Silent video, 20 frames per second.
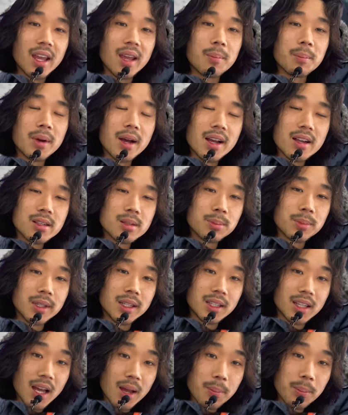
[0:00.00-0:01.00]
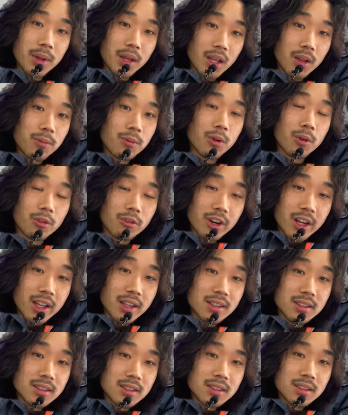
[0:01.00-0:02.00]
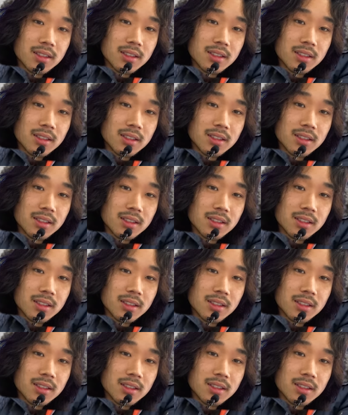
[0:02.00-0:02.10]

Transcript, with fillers: and possibly not paying for rent,